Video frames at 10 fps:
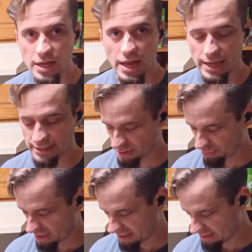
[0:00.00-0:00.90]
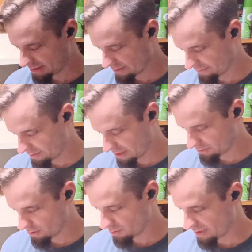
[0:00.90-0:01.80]
8 sprigs of fresh
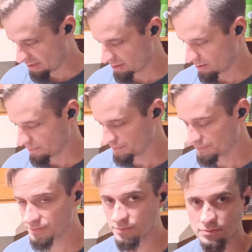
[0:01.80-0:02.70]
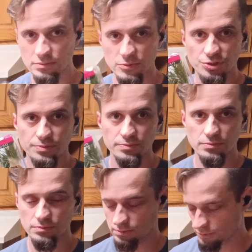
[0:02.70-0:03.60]
rosemary. So this
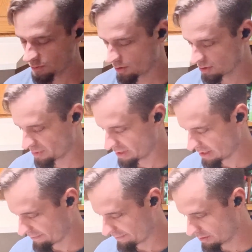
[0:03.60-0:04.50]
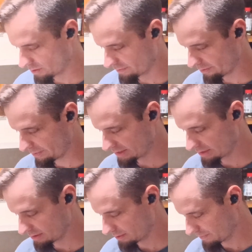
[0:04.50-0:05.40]
rosemary that I found over at
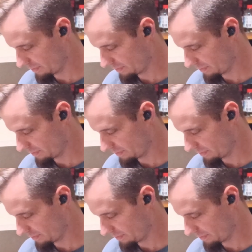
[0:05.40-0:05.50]
Macy's.